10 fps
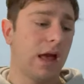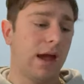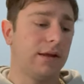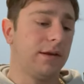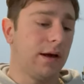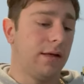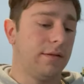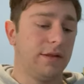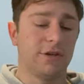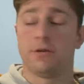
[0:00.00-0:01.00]
and uh,
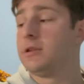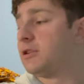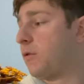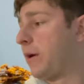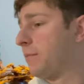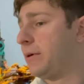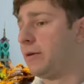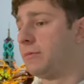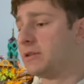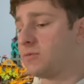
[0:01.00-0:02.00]
these are these are quite
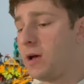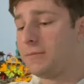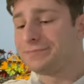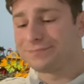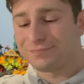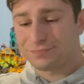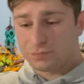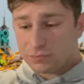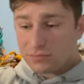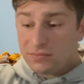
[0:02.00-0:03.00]
comparable as well.
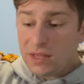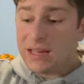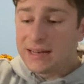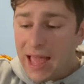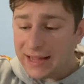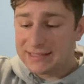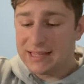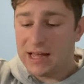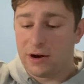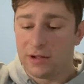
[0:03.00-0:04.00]
Next
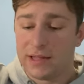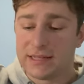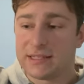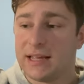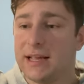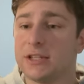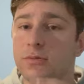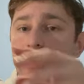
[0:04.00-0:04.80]
on our list is we